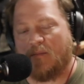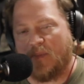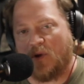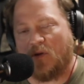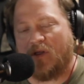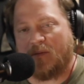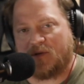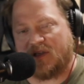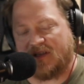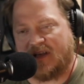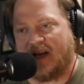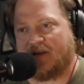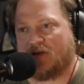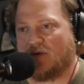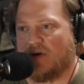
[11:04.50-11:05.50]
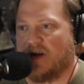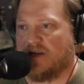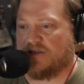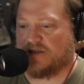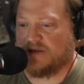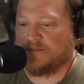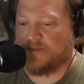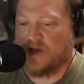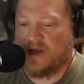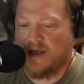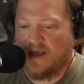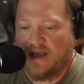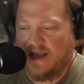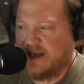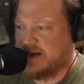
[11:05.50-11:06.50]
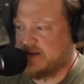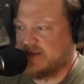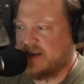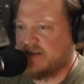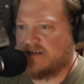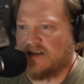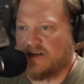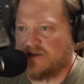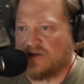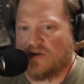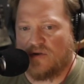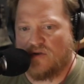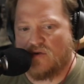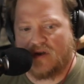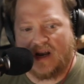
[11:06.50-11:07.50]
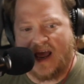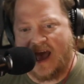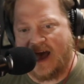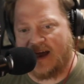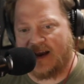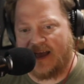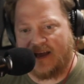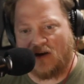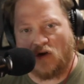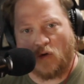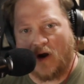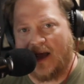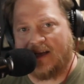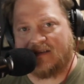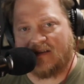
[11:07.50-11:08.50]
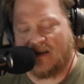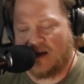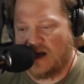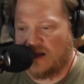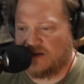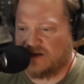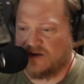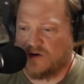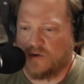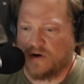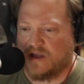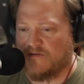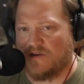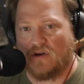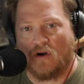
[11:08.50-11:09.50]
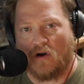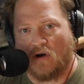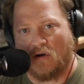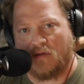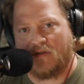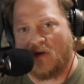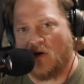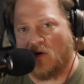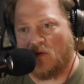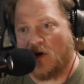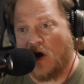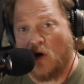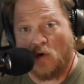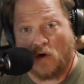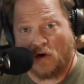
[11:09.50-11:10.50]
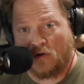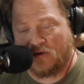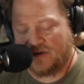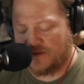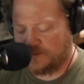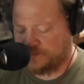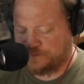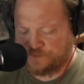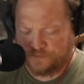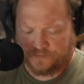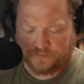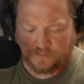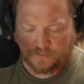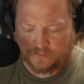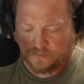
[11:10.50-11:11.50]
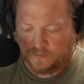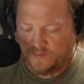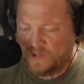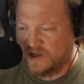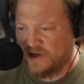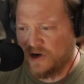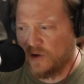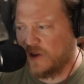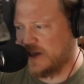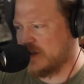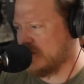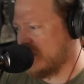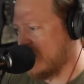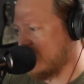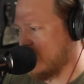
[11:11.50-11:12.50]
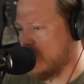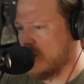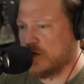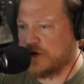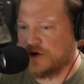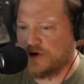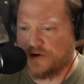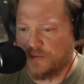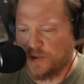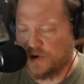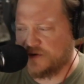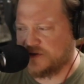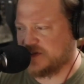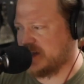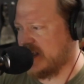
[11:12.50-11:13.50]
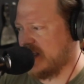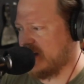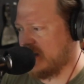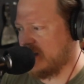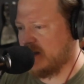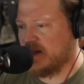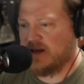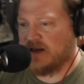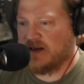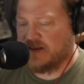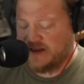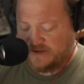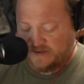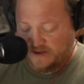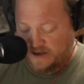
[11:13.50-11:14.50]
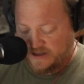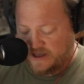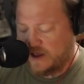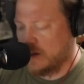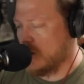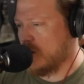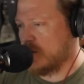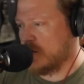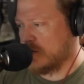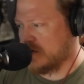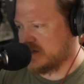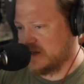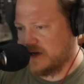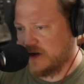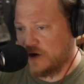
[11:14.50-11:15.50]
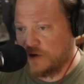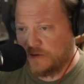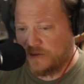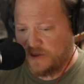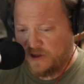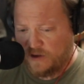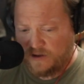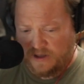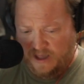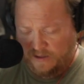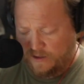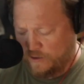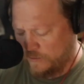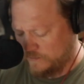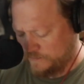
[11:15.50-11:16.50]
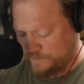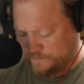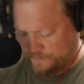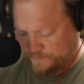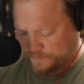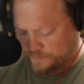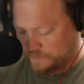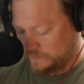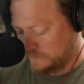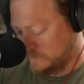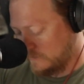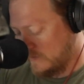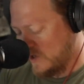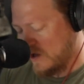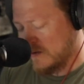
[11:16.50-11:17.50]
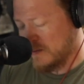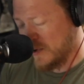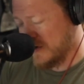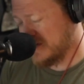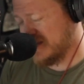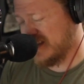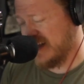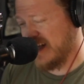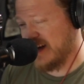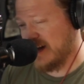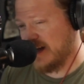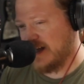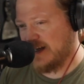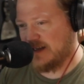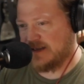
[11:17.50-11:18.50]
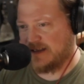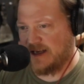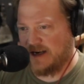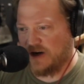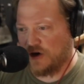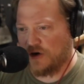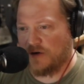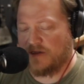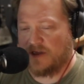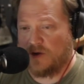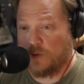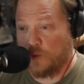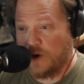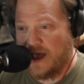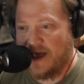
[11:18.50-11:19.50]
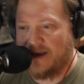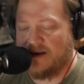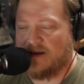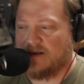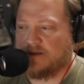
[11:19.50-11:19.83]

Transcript: build up to saturation. And it's easy to do. You can add a gray to the color, or even your earth tone ochres, like your yellow ochre, your burnt sienna. That's a yellow ochre is a earthy yellow. Burnt sienna is an earthy red.